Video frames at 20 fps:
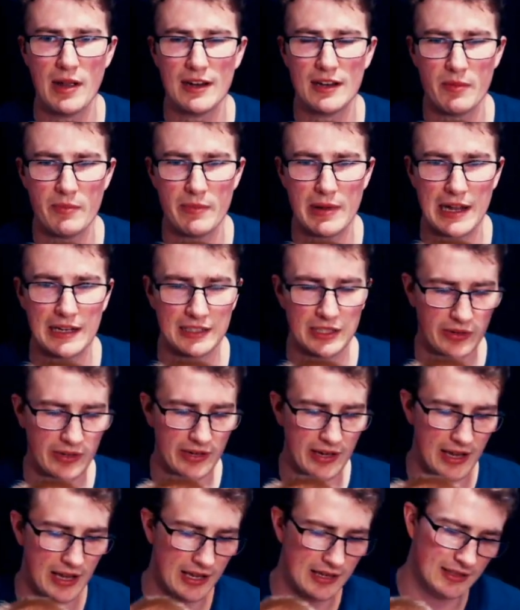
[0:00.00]
come back to
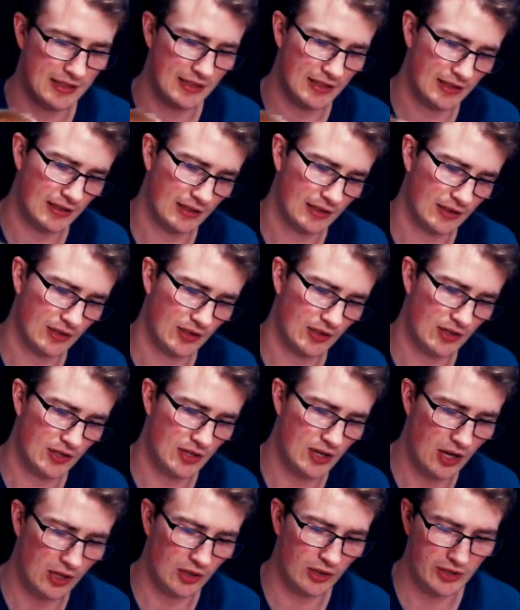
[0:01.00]
it and
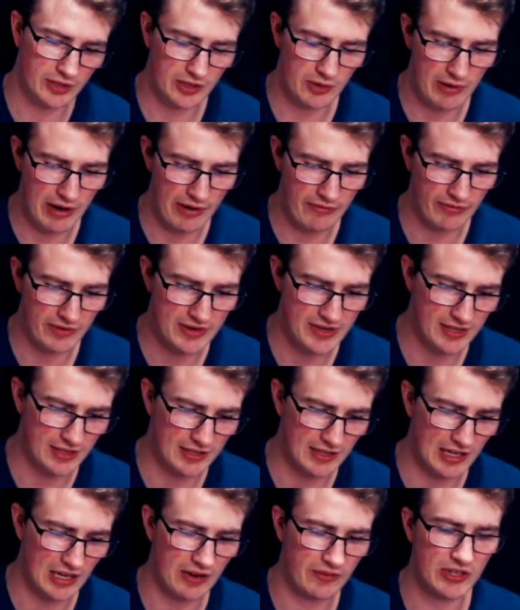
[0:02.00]
not look at the reference and
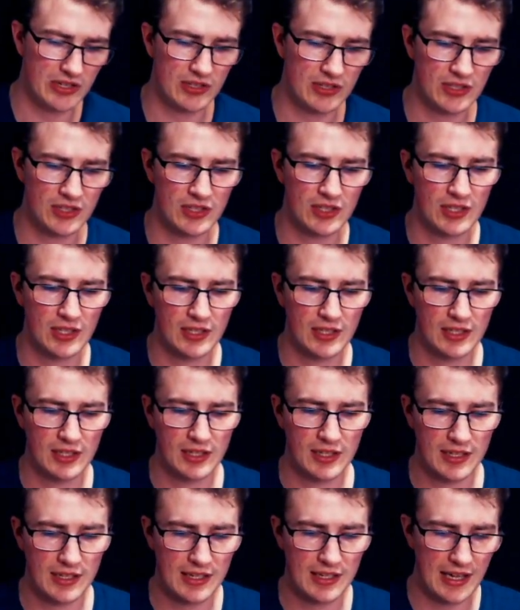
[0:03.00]
kind of just
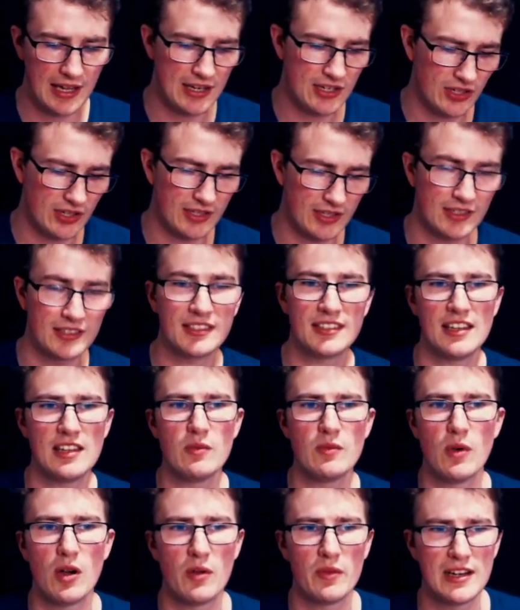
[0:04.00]
gauge it and see
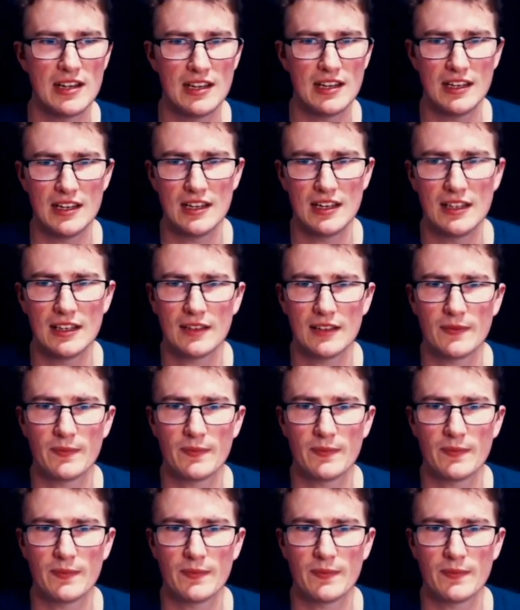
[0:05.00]
what we need.